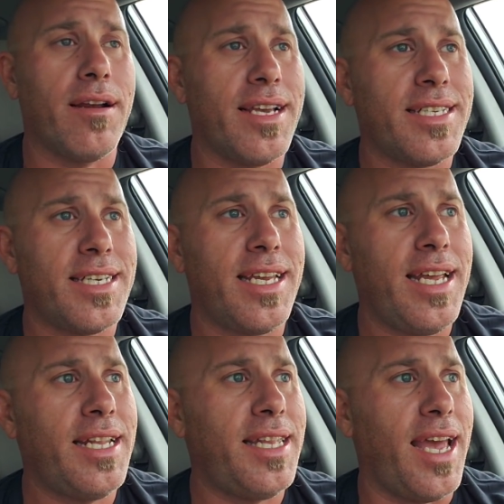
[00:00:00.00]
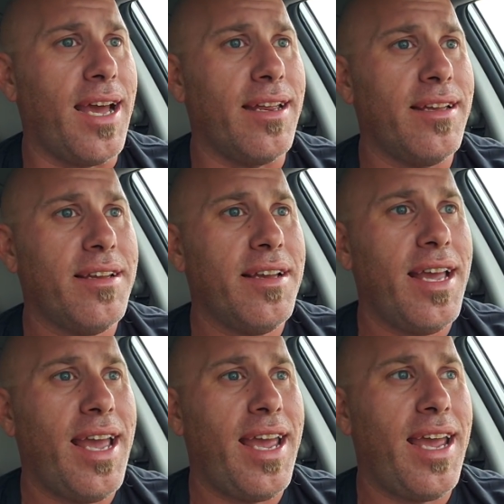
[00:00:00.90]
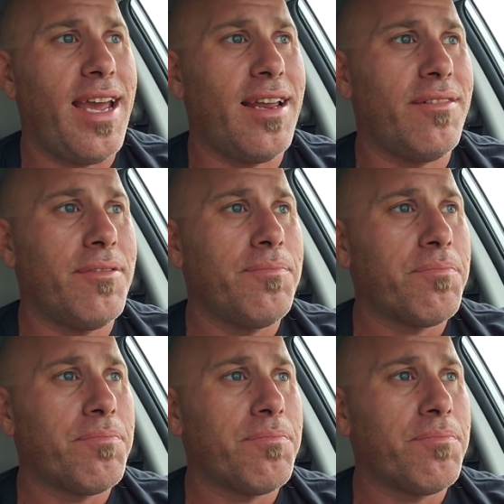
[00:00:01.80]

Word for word: is to get that. And